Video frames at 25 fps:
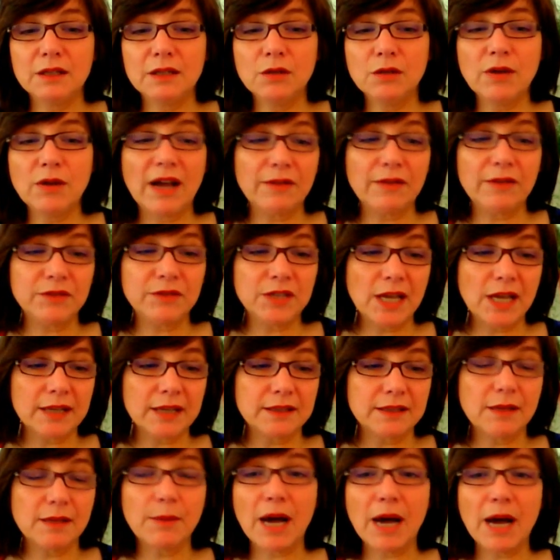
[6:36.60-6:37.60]
You have
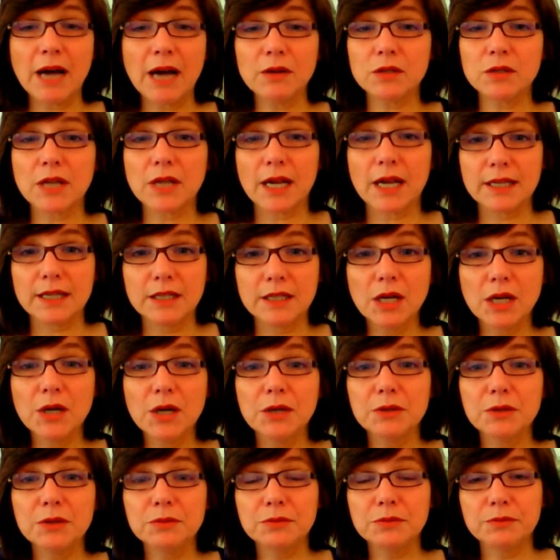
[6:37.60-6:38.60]
checked them out, I
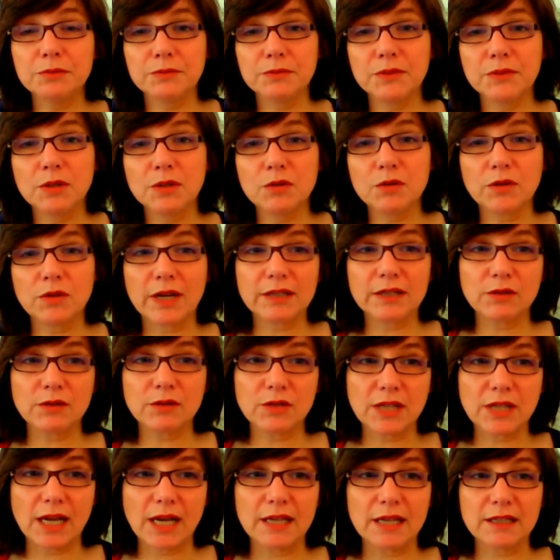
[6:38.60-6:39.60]
know. You try
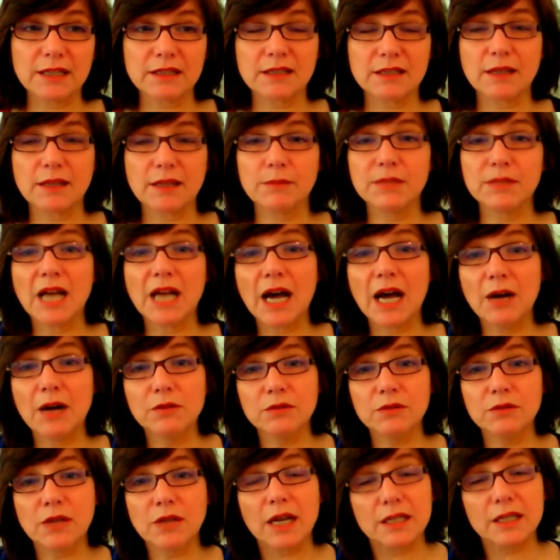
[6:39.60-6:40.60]
to silence them
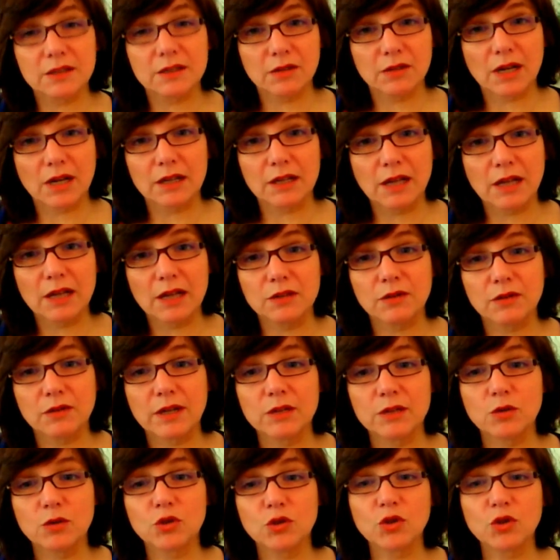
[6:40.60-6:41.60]
down, I, I, I
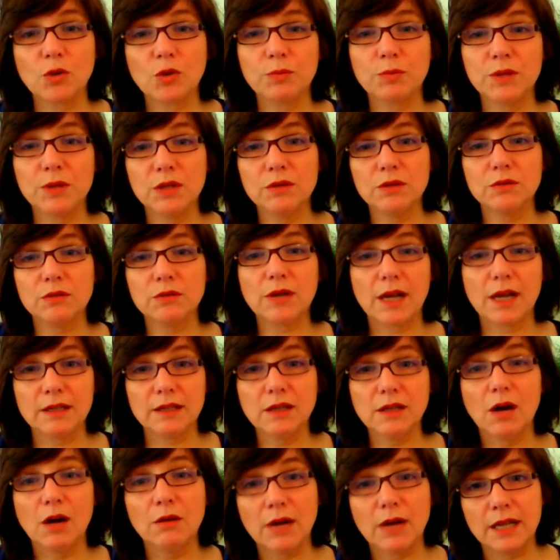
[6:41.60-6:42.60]
try to stop you,
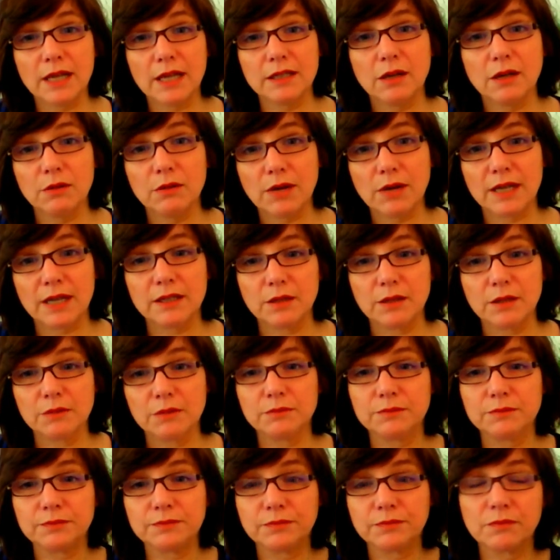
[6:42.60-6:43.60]
I know, I know, I know.
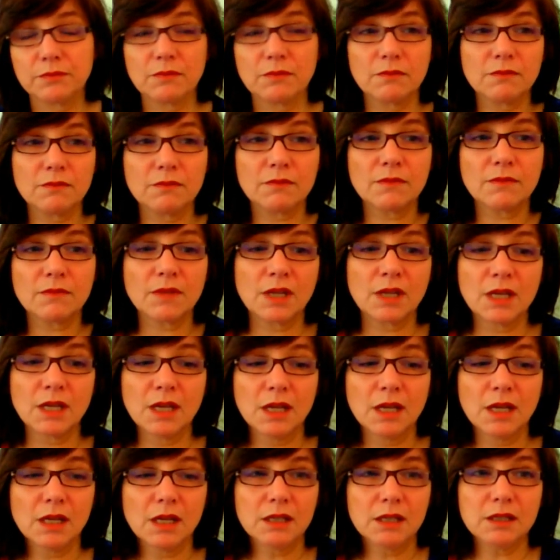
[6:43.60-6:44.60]

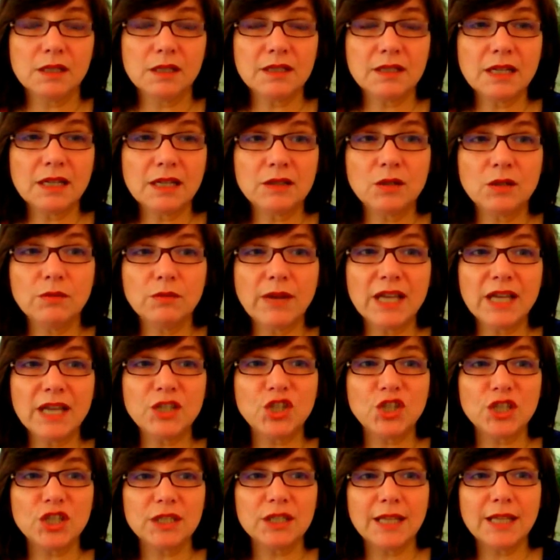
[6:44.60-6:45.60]
The
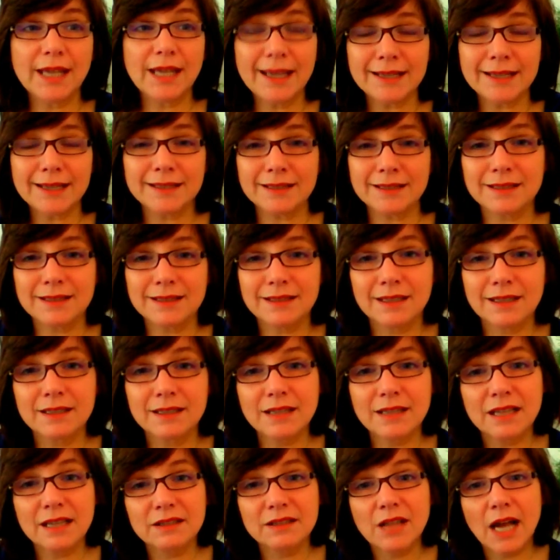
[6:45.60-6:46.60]
situation is
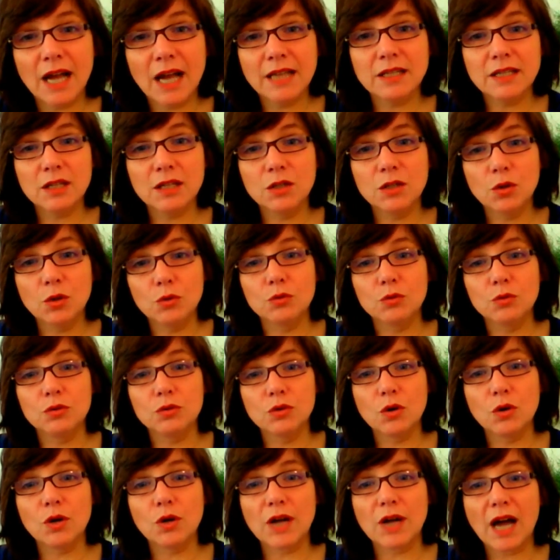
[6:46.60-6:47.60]
that neither you
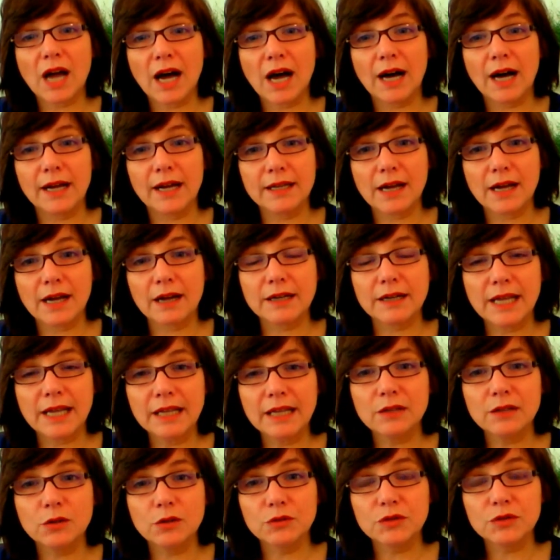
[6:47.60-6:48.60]
nor I are
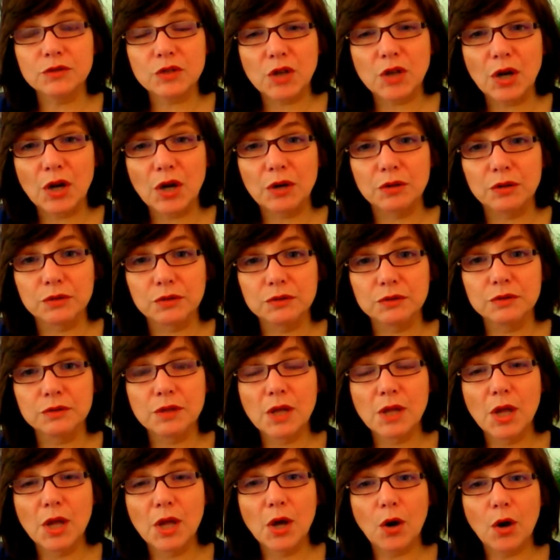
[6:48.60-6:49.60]
in control
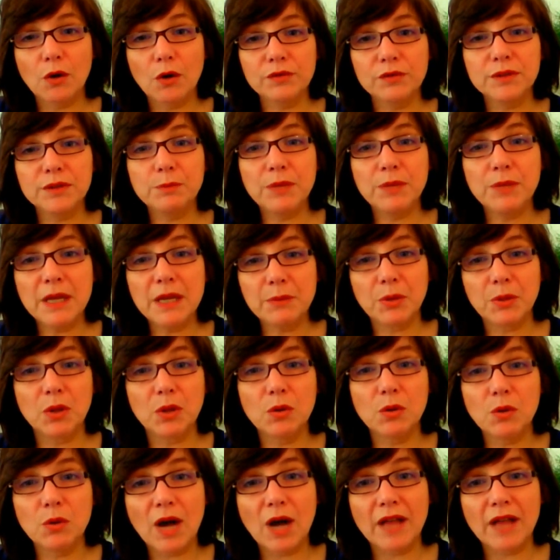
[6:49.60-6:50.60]
of the
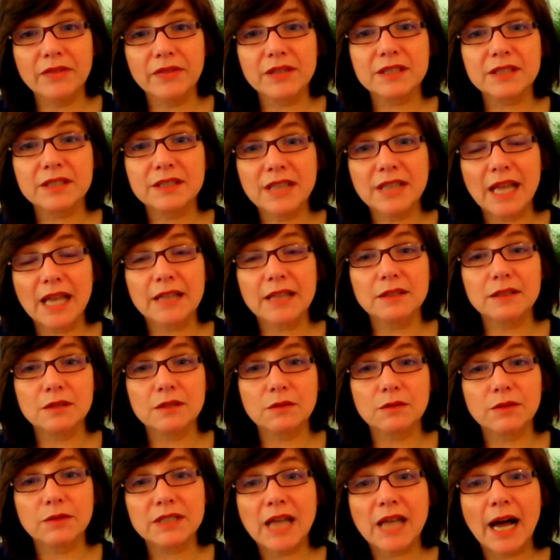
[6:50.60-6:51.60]
people who understand
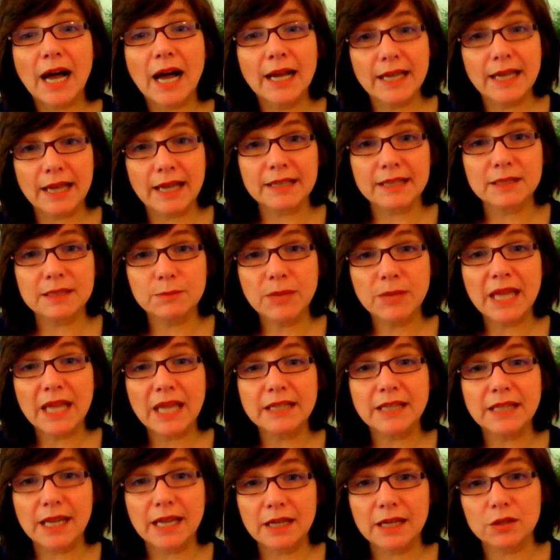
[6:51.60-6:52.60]
what I
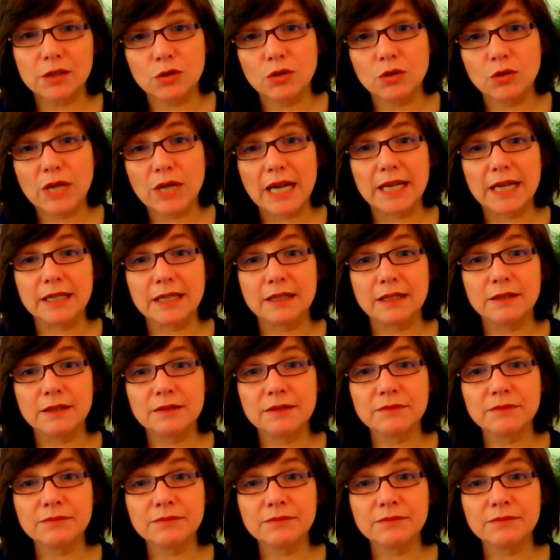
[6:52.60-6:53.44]
explain here today.